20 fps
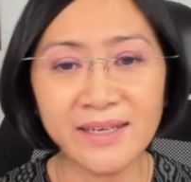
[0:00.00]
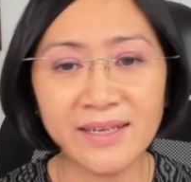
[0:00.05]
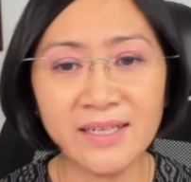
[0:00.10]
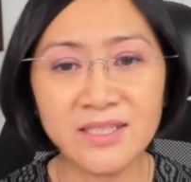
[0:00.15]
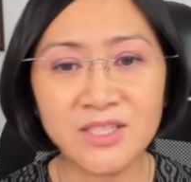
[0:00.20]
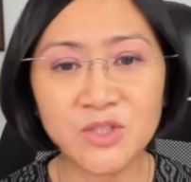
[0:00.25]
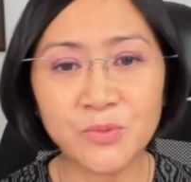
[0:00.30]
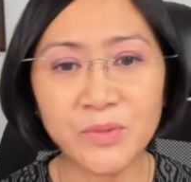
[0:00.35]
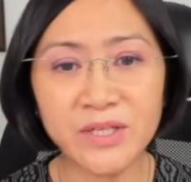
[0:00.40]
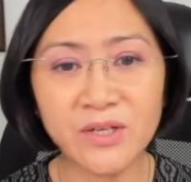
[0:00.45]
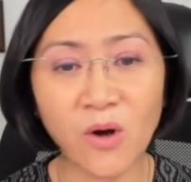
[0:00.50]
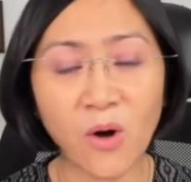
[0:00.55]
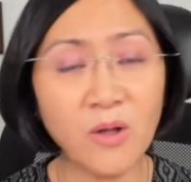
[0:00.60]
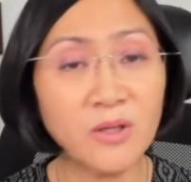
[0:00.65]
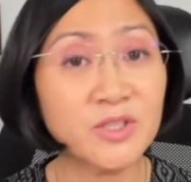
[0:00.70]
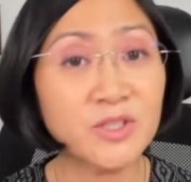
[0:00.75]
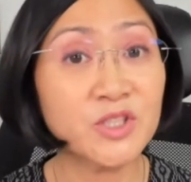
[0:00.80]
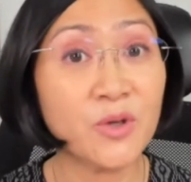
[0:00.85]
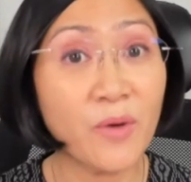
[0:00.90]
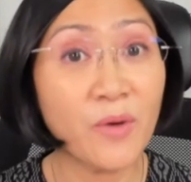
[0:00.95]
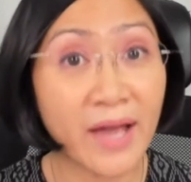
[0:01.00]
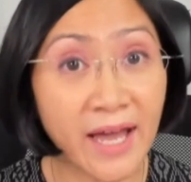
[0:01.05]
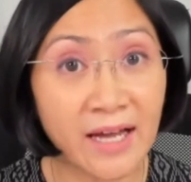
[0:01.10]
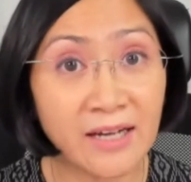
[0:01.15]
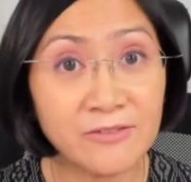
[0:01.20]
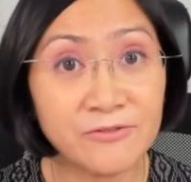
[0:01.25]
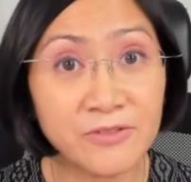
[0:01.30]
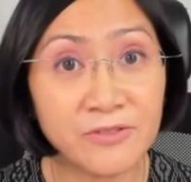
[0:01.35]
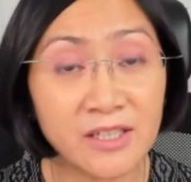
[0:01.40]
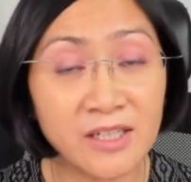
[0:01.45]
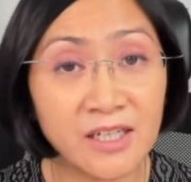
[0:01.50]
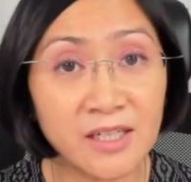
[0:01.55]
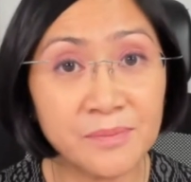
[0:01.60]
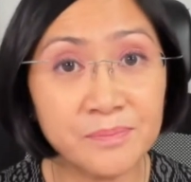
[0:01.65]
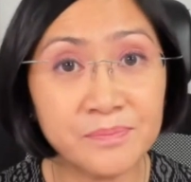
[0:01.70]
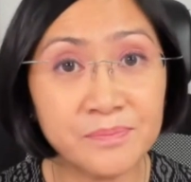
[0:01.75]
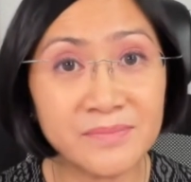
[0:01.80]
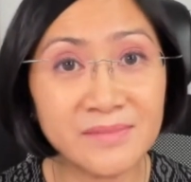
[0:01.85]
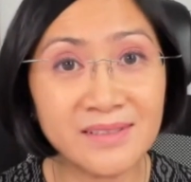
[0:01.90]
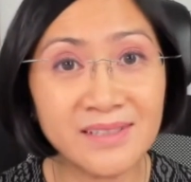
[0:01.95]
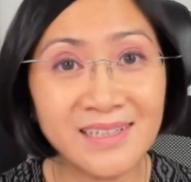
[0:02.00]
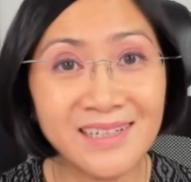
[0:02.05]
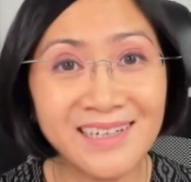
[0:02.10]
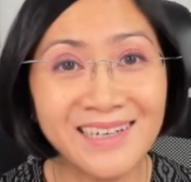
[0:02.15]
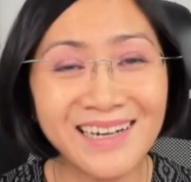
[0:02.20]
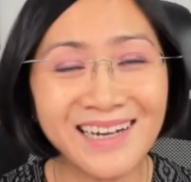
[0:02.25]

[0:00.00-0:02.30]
is we also have um,